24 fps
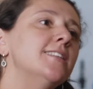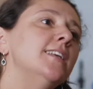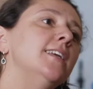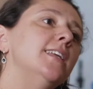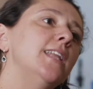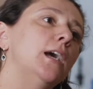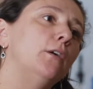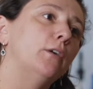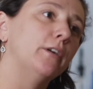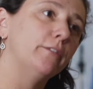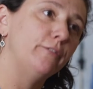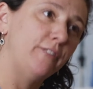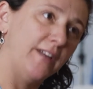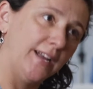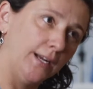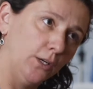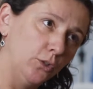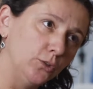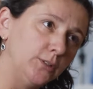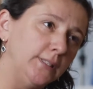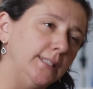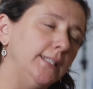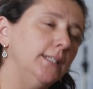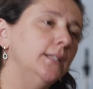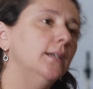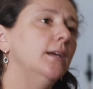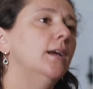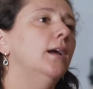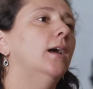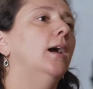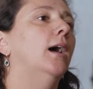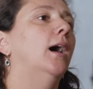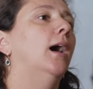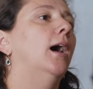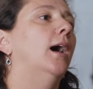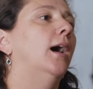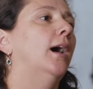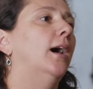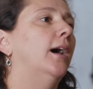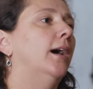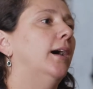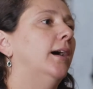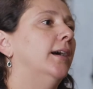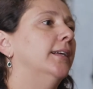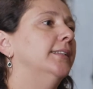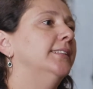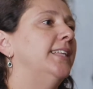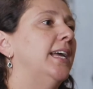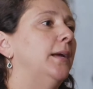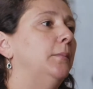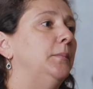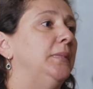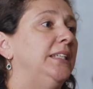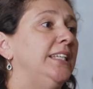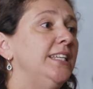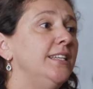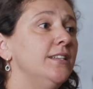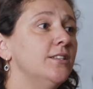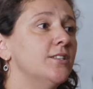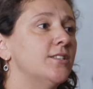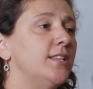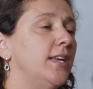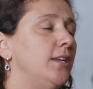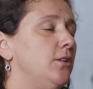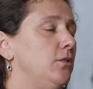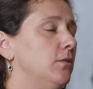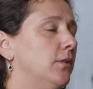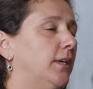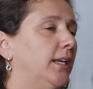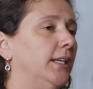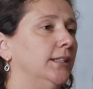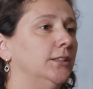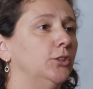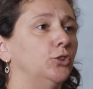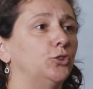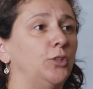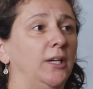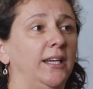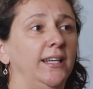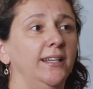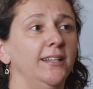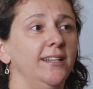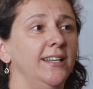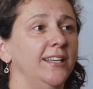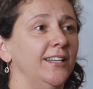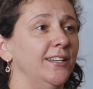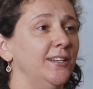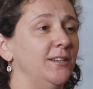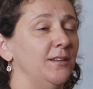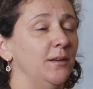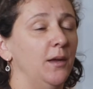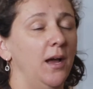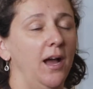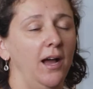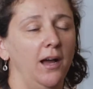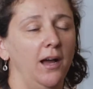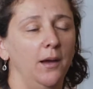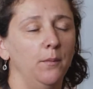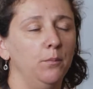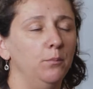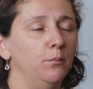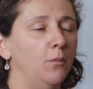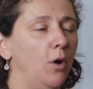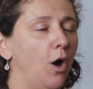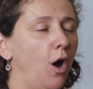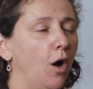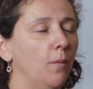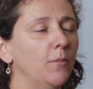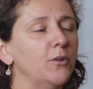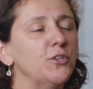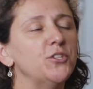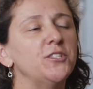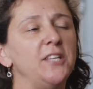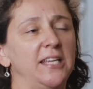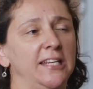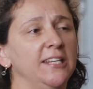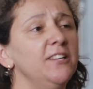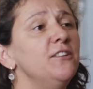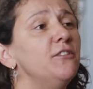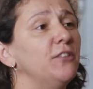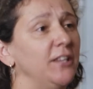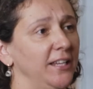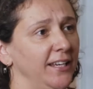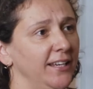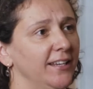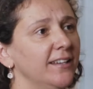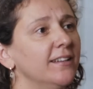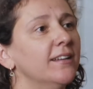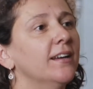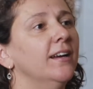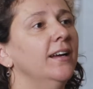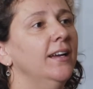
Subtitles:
in our faculty. That means that you can train in almost anything.